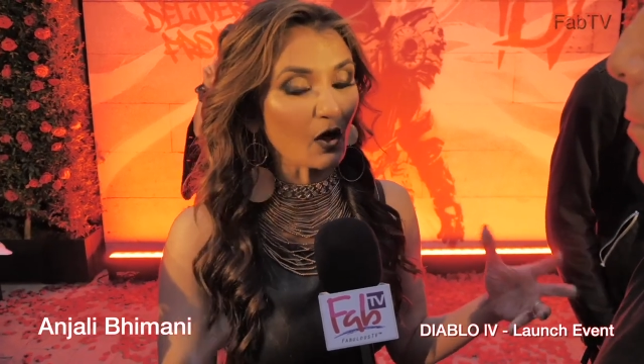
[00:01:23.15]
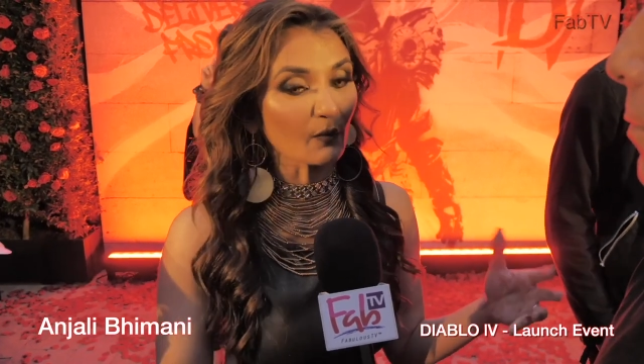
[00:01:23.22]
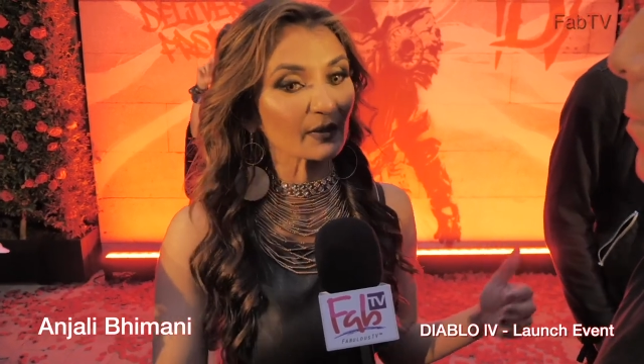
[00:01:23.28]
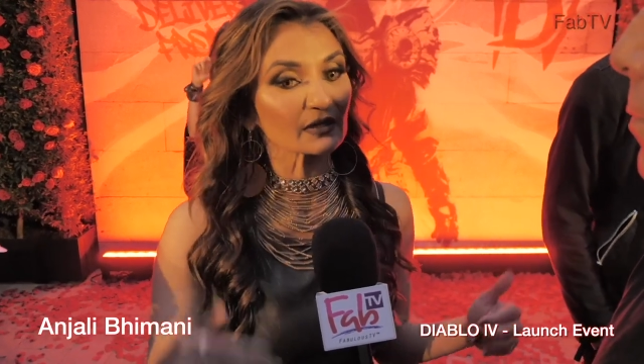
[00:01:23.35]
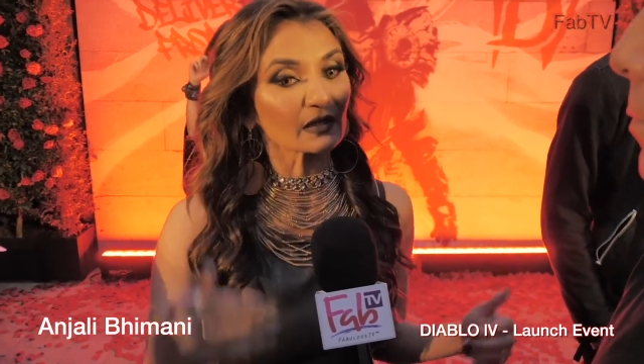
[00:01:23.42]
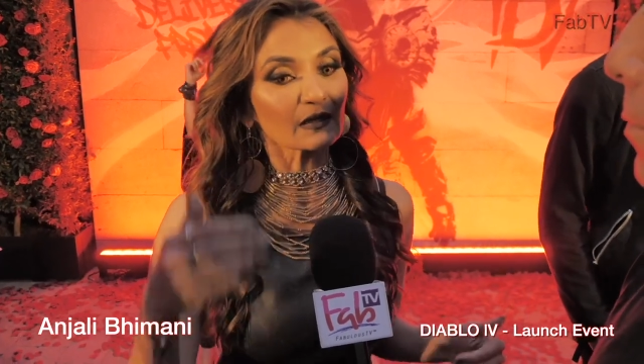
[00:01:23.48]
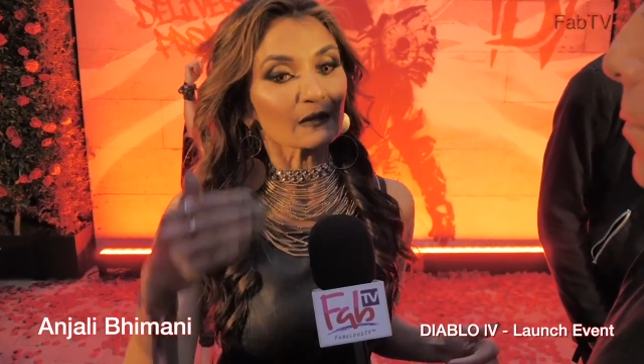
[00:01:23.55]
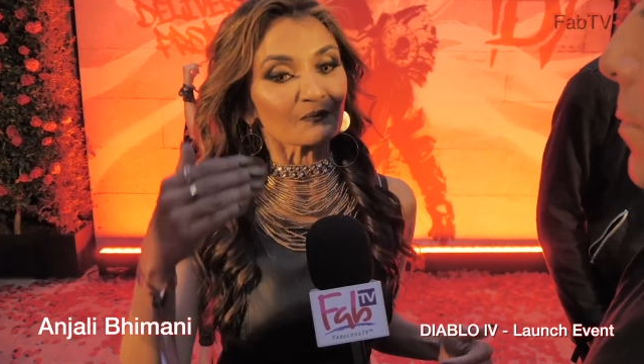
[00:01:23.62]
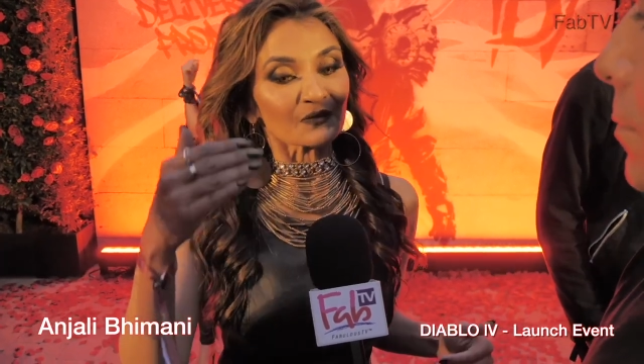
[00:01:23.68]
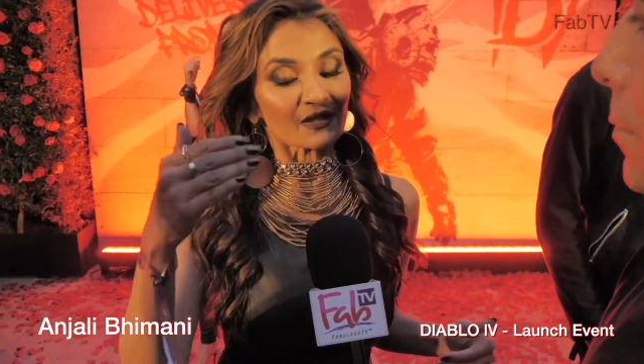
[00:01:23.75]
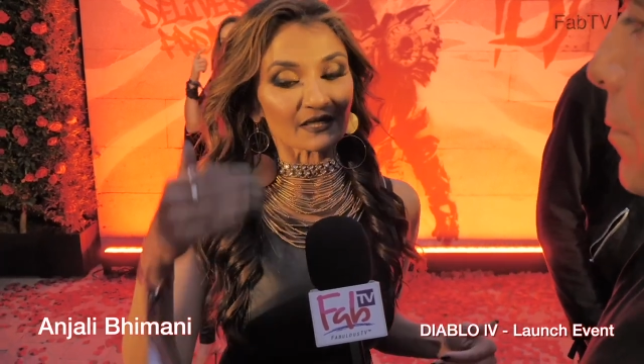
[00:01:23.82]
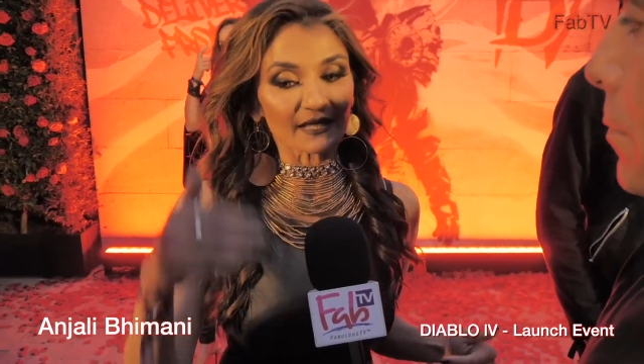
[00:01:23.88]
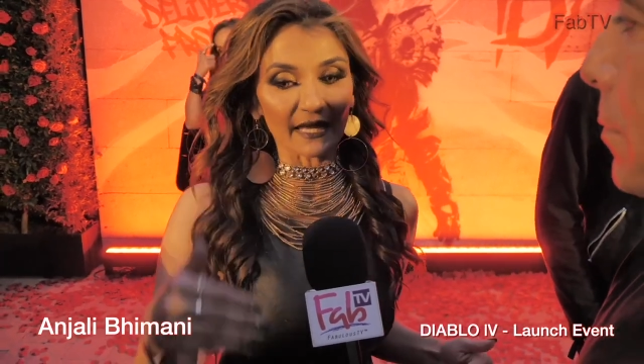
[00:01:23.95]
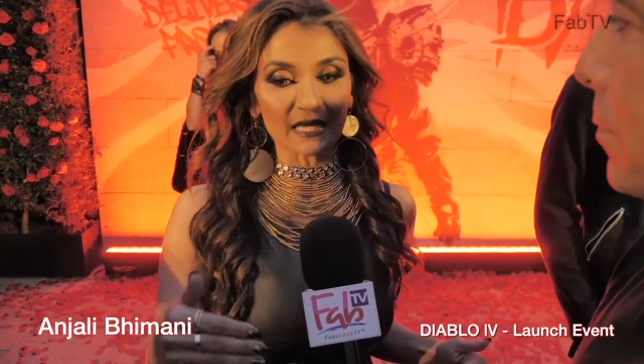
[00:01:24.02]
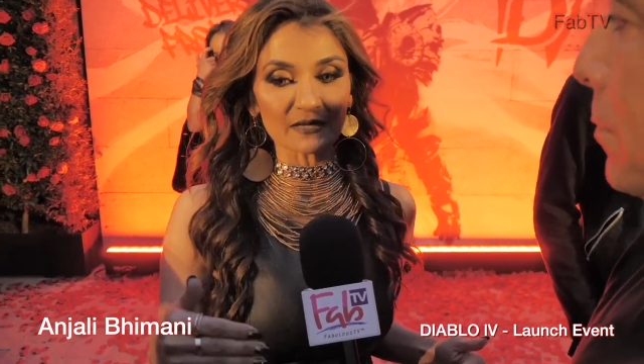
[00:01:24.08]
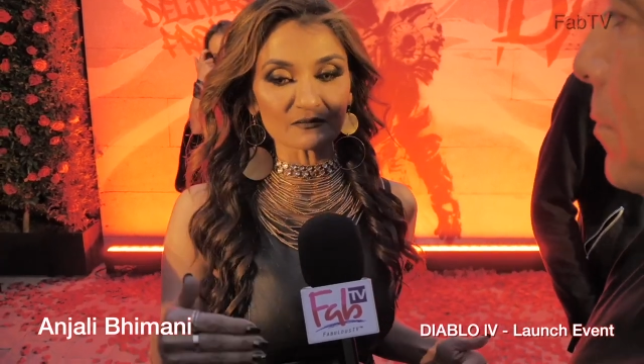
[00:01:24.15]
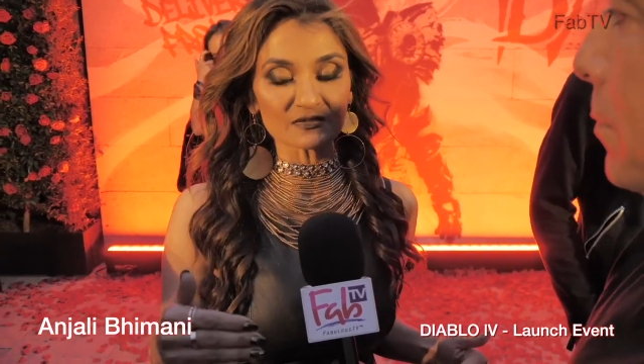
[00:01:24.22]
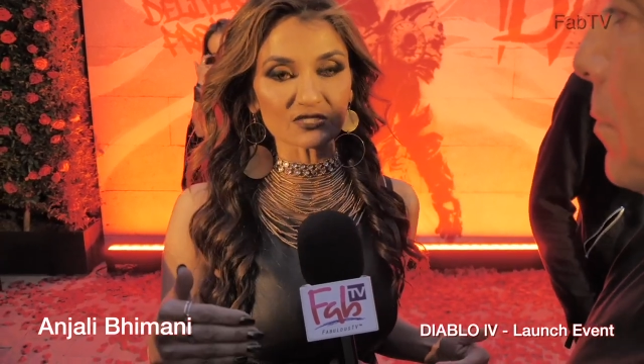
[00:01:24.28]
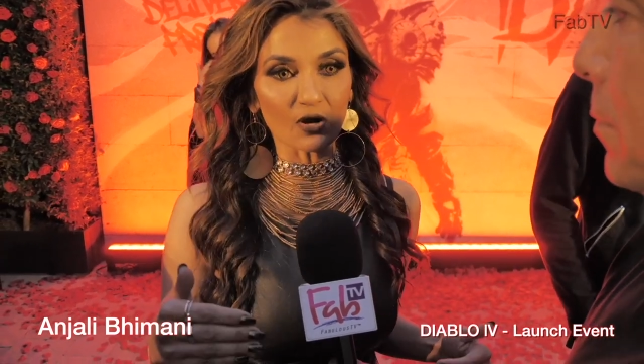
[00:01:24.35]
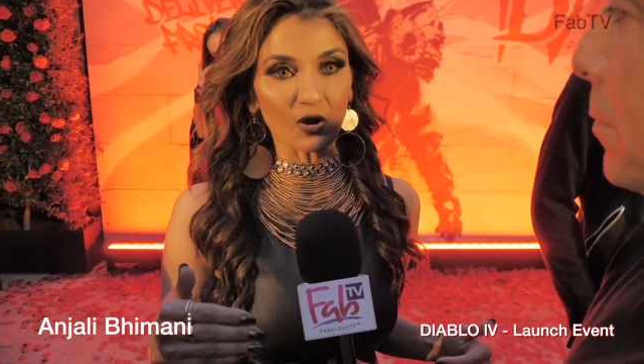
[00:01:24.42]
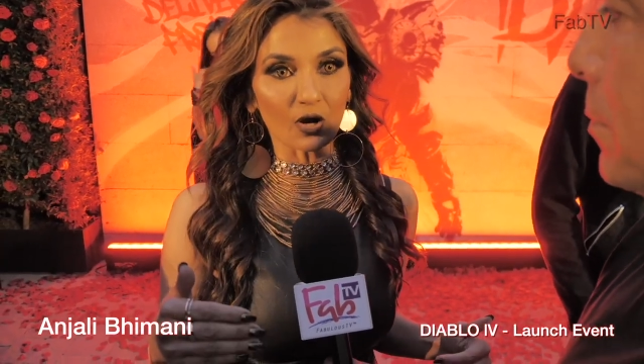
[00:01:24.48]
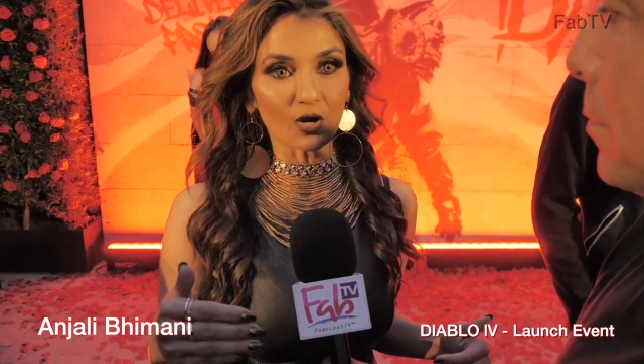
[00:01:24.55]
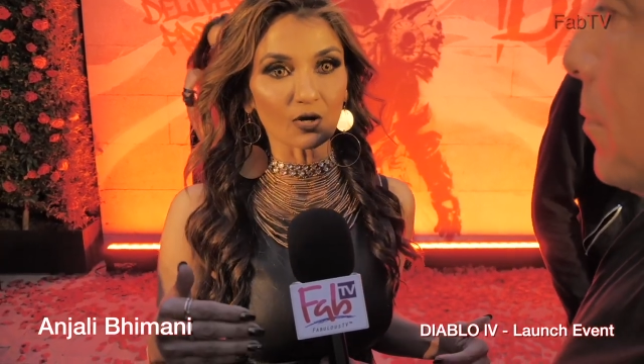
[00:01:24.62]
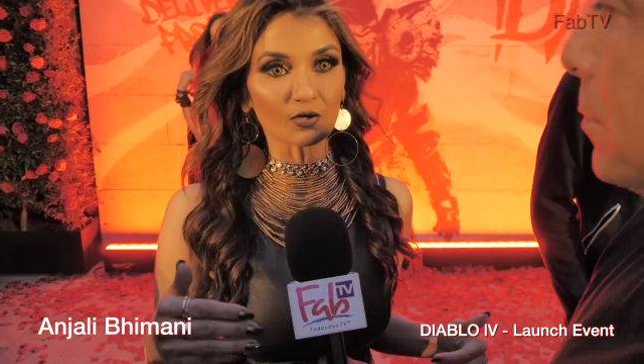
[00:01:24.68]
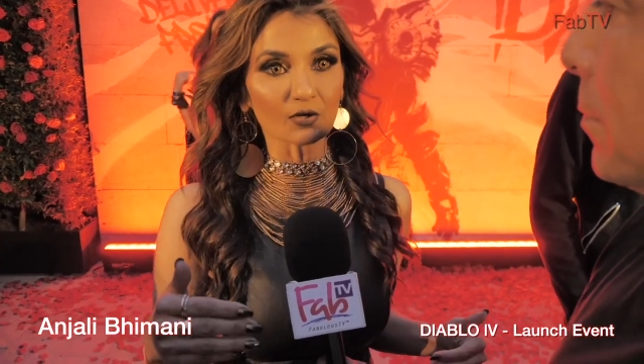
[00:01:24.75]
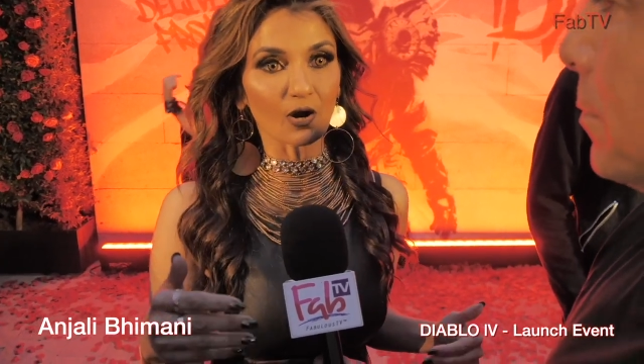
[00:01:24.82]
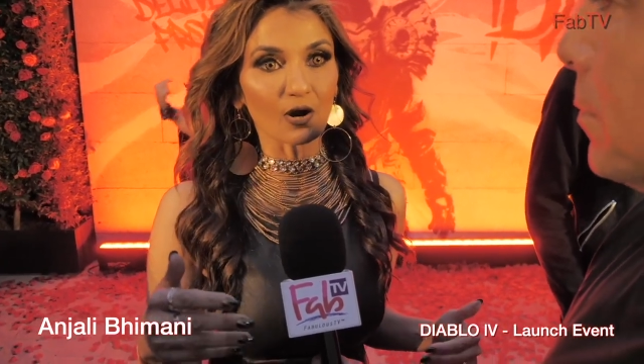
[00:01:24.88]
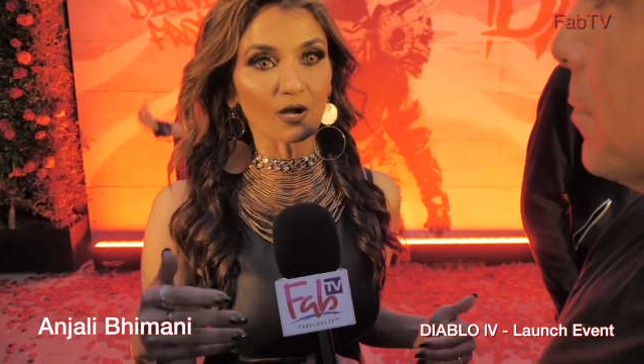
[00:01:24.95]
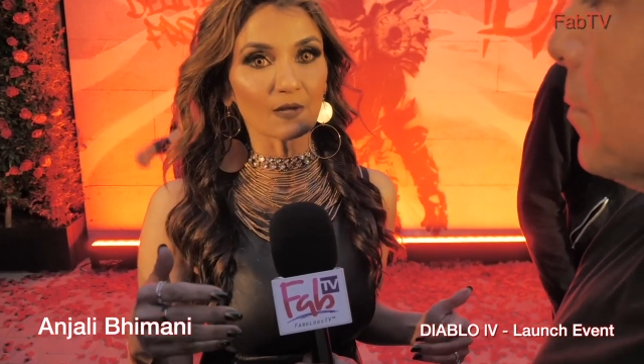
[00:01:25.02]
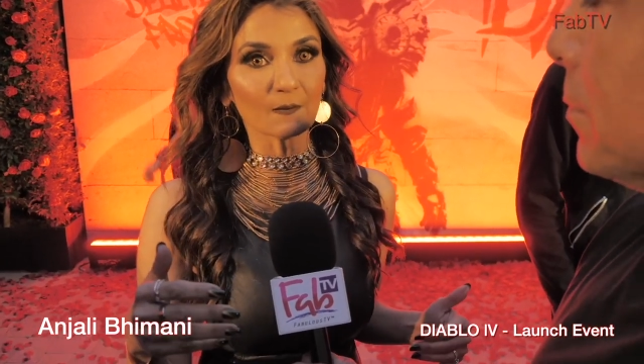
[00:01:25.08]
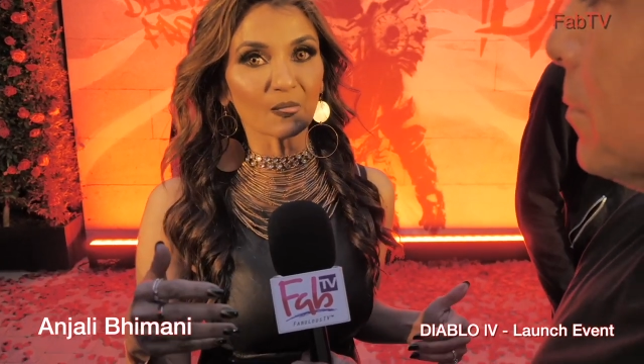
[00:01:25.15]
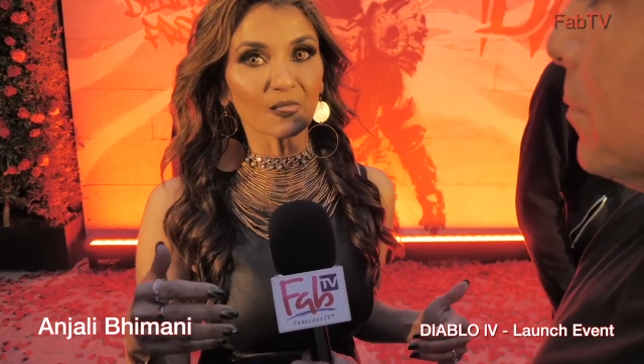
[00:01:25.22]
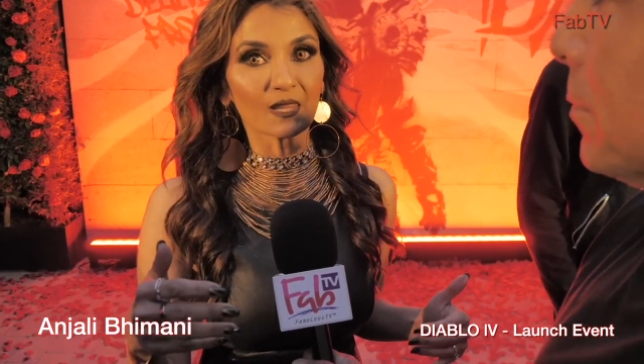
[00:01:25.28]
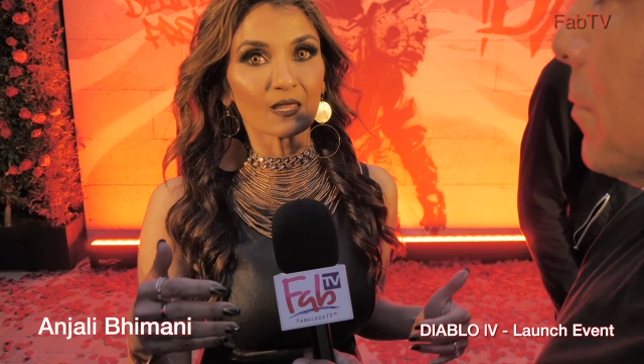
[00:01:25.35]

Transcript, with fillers: But games are uh,